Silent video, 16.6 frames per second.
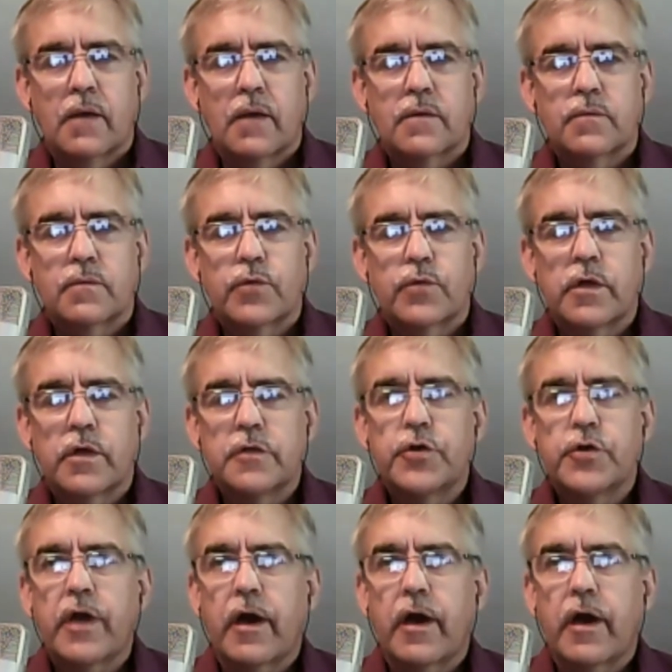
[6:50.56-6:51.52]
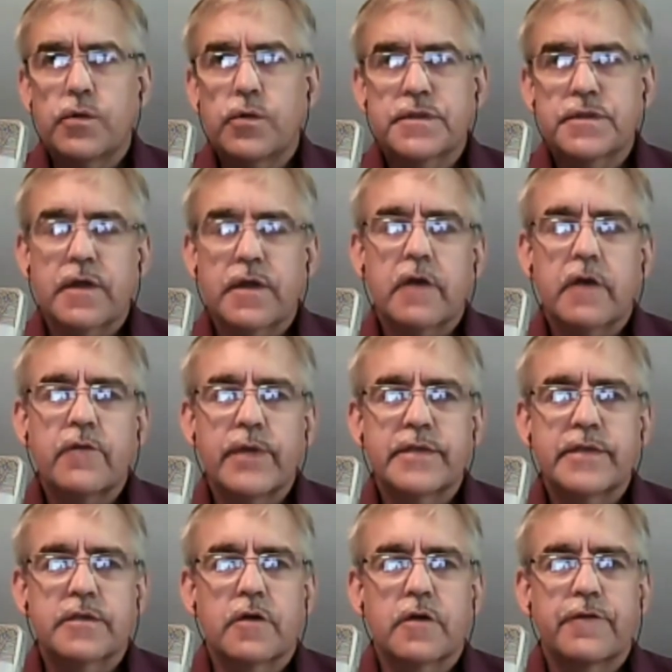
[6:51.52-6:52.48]
Well, Luke, I always thought of
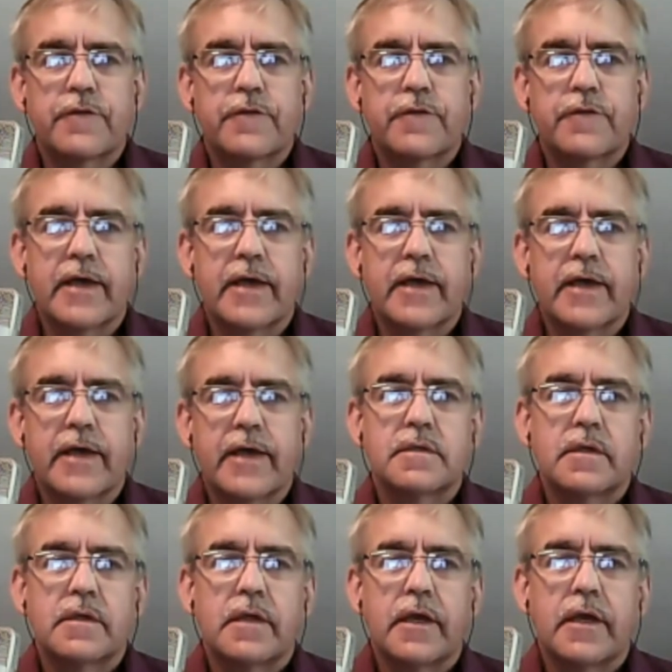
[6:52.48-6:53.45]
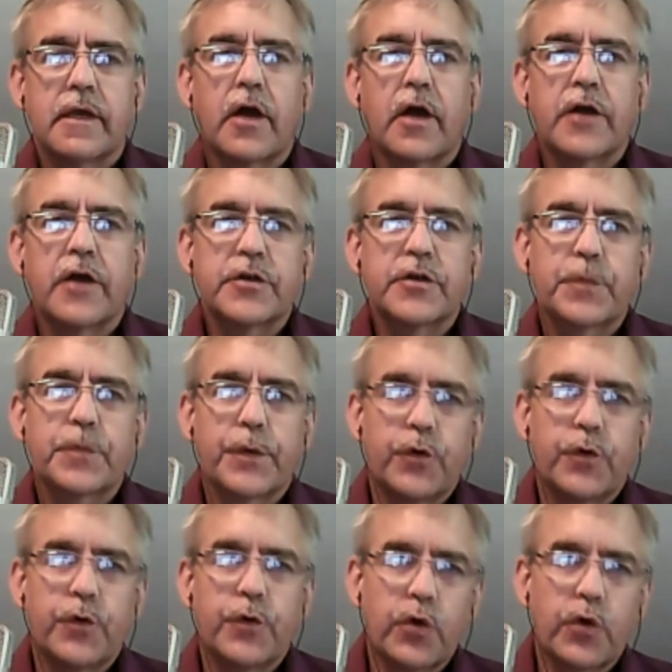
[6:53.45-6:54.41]
myself as an
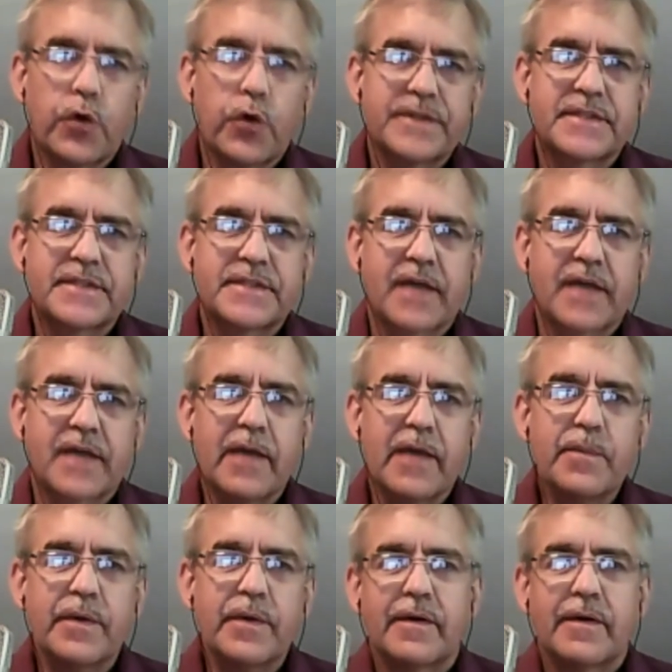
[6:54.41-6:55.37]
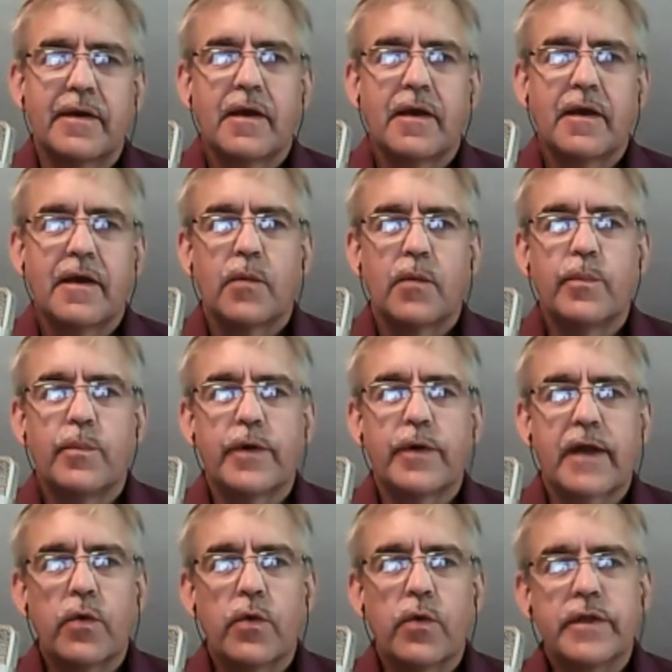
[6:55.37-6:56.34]
entrepreneur type, but I
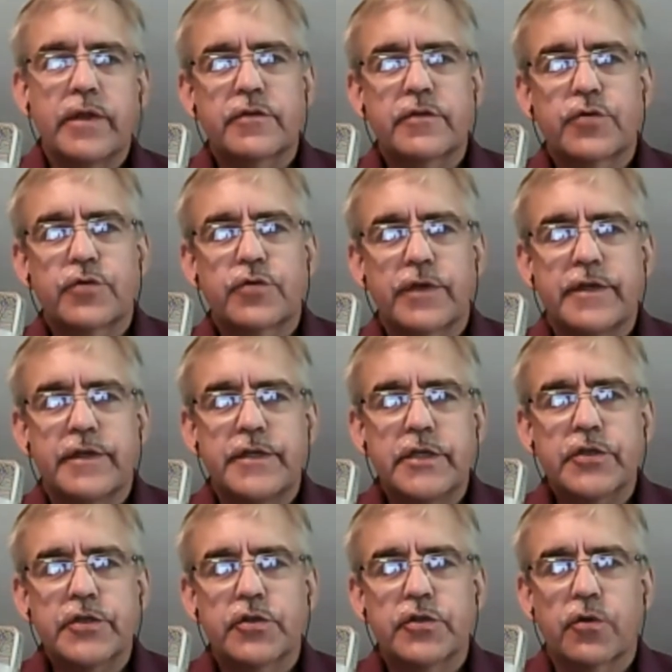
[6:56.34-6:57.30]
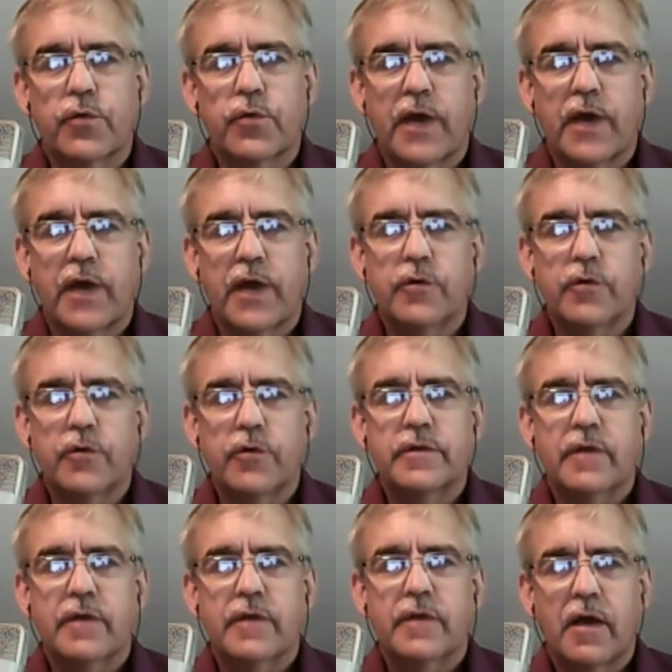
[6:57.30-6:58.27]
went the traditional route:
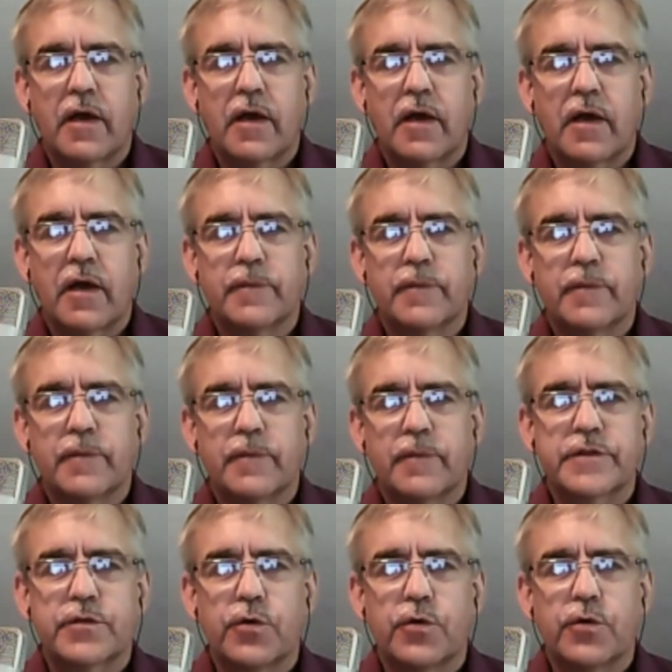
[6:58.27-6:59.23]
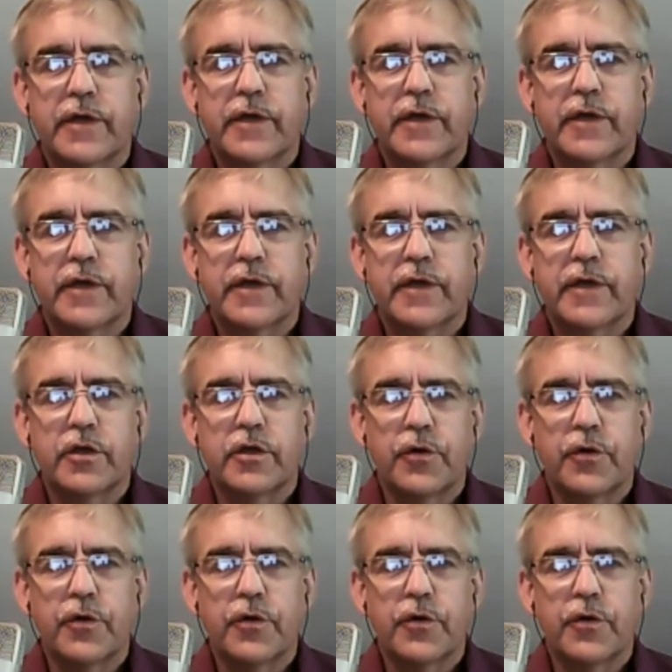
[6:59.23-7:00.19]
go to school, get good
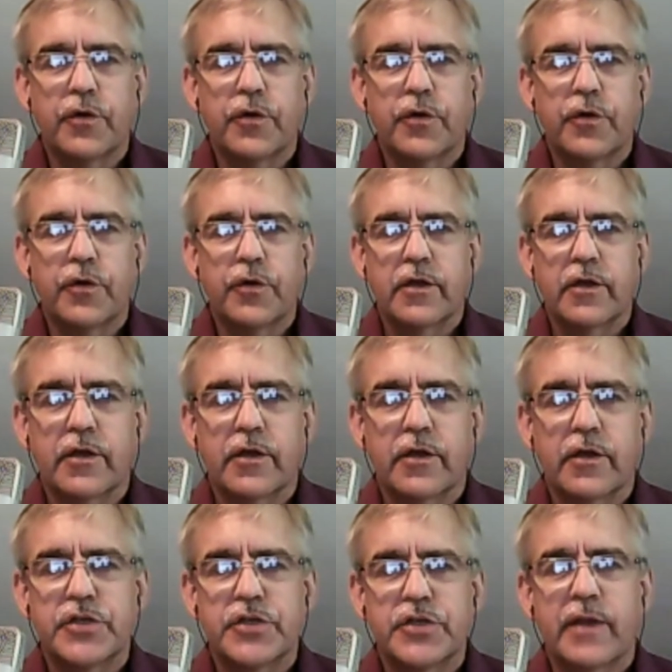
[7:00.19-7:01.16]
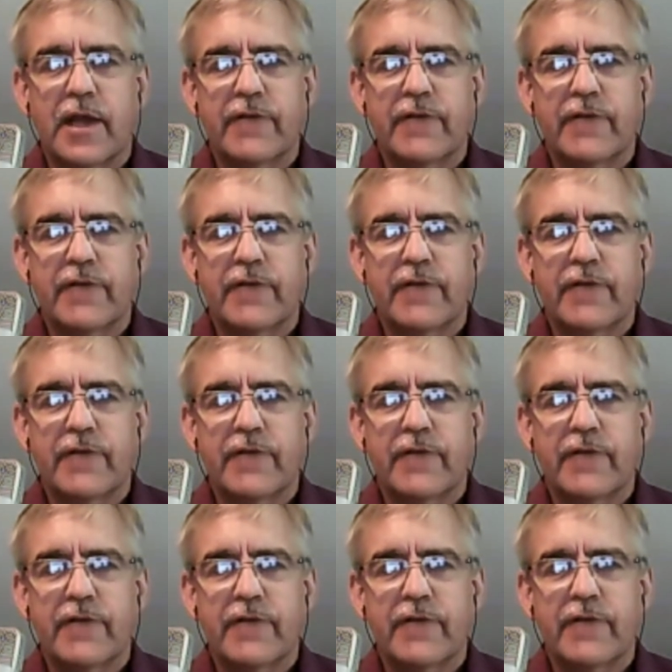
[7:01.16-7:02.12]
grades, get a job, and have a good
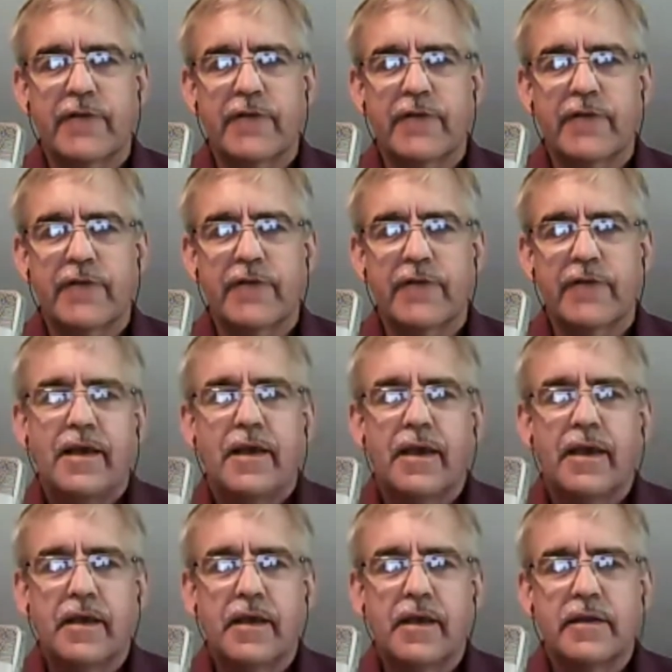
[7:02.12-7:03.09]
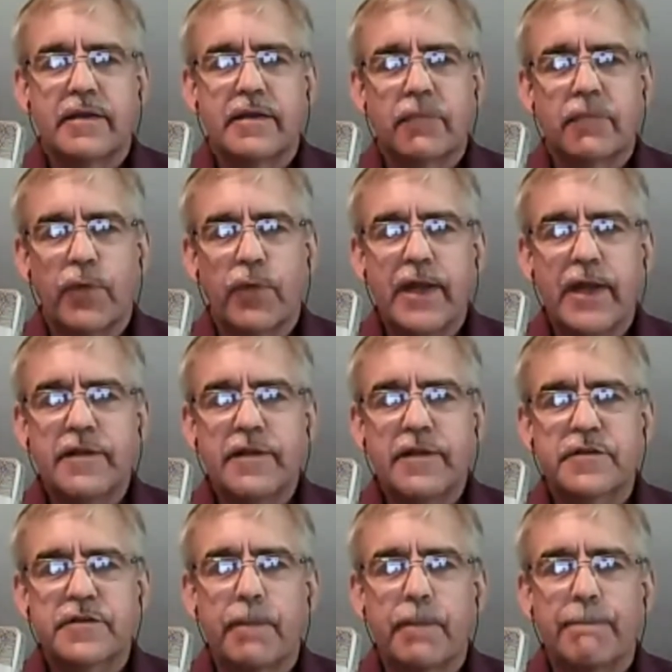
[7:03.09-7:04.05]
life. And ran into
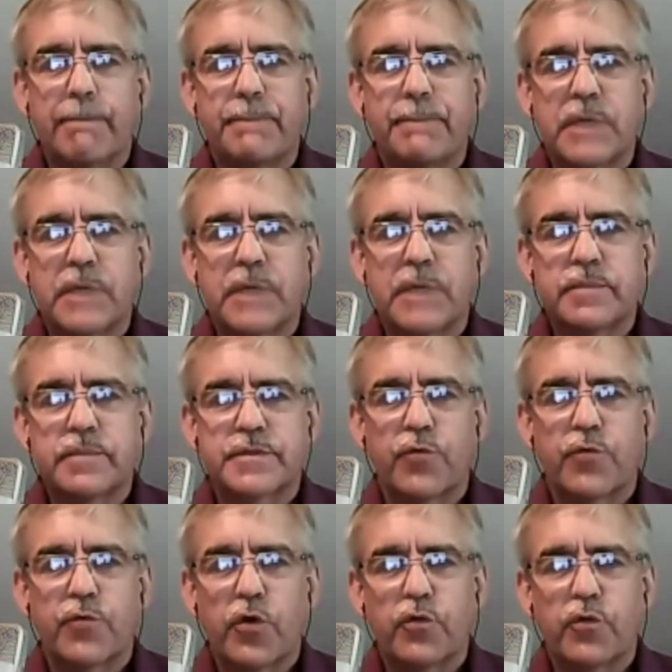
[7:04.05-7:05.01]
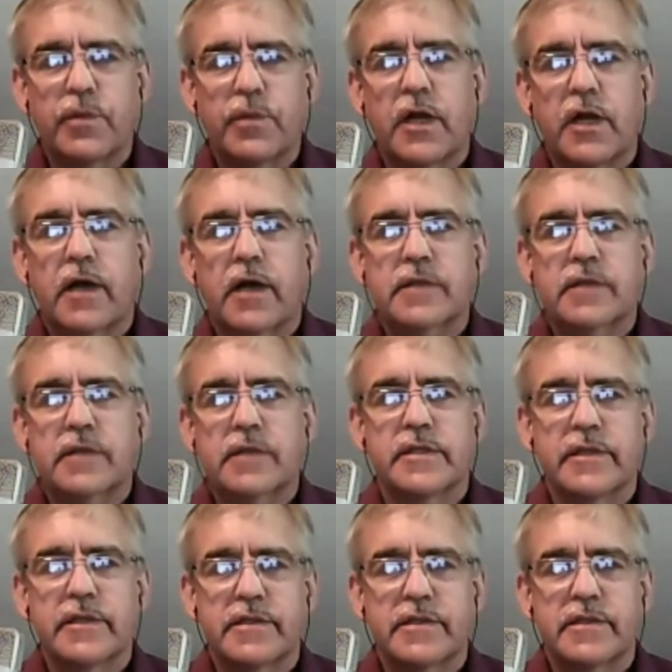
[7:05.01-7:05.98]
some bumps and roadblocks,
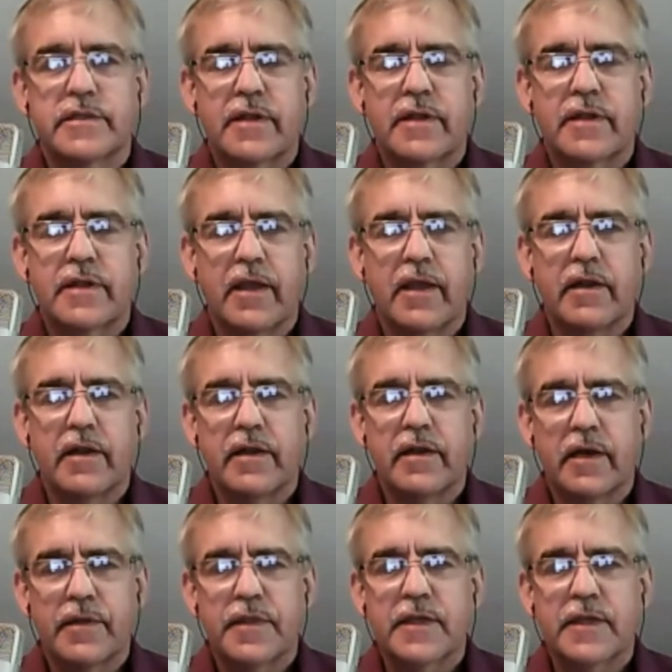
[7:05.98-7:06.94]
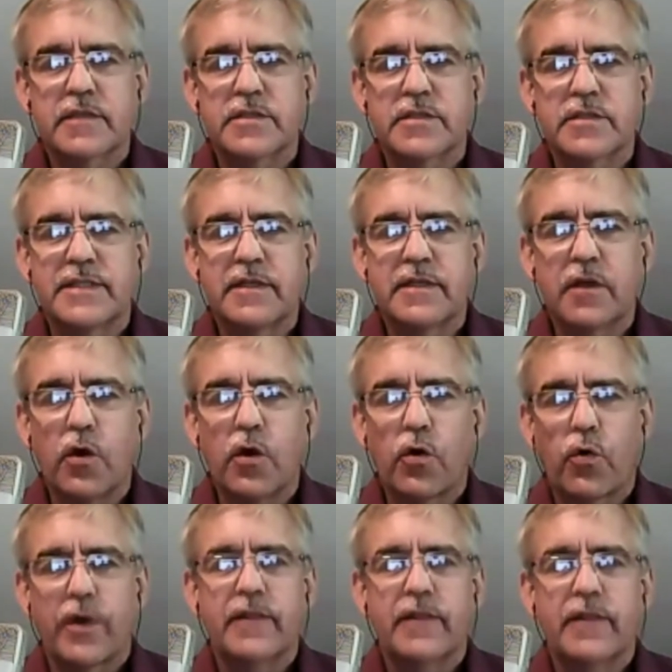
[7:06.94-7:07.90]
and things didn't
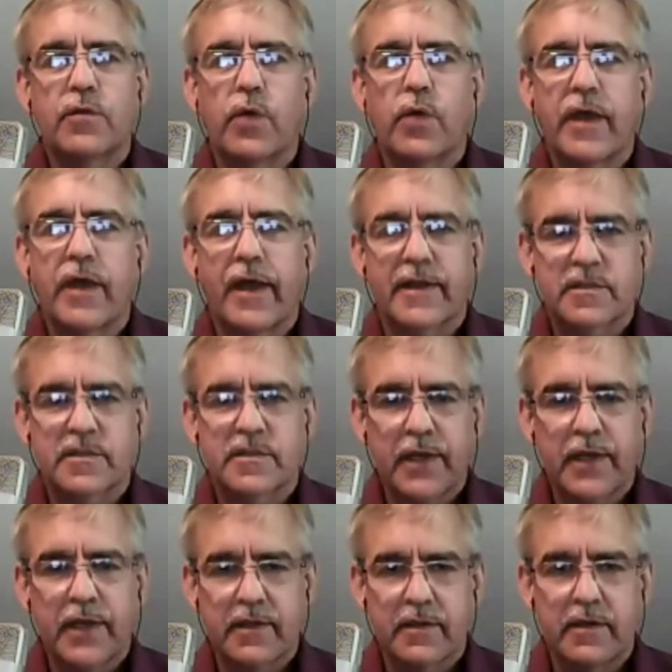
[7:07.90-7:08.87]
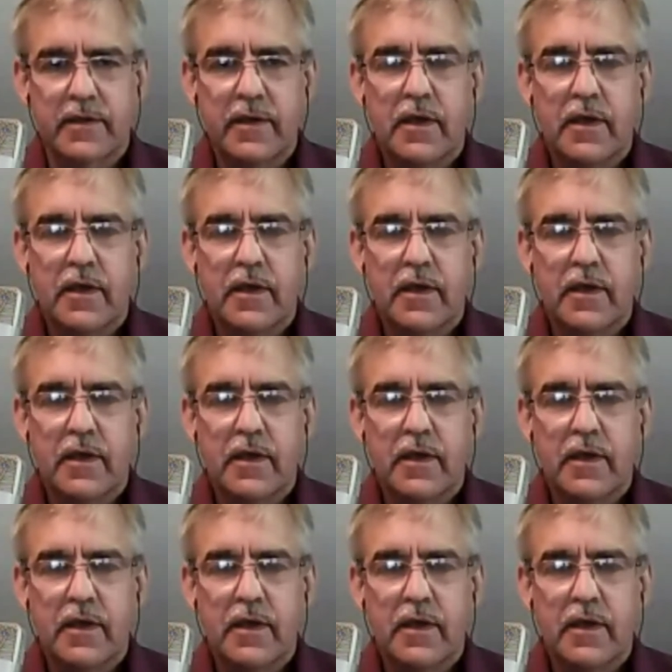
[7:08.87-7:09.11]
go quite the way I expected.